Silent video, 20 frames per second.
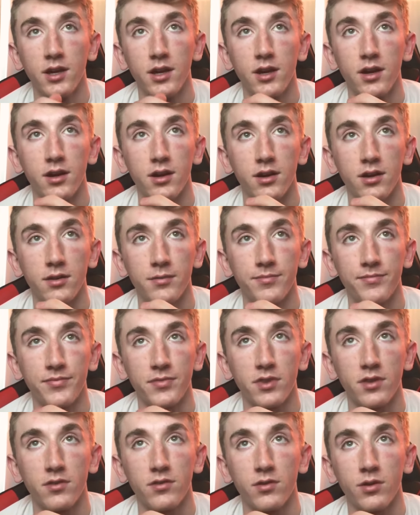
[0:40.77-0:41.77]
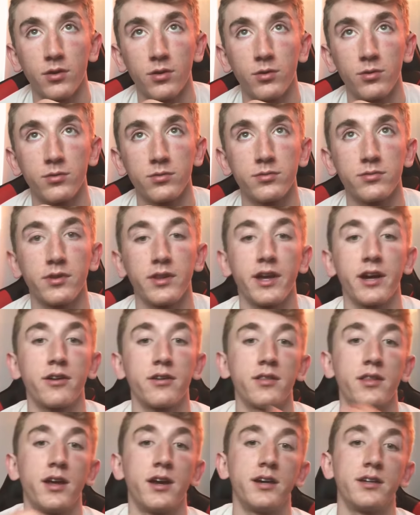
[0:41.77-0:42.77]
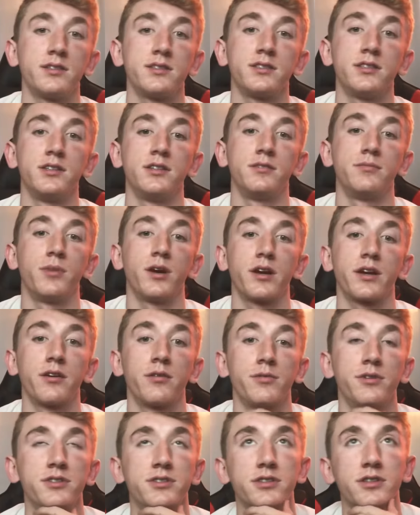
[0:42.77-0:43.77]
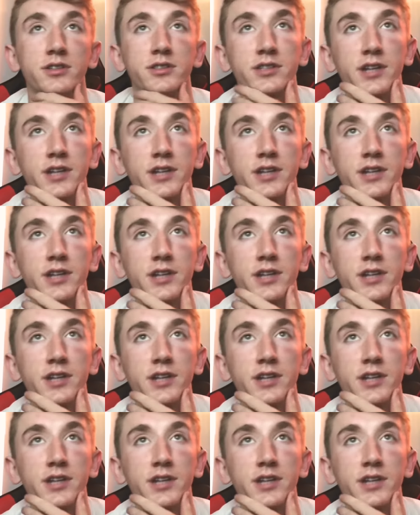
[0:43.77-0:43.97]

Um, so therein lies the market research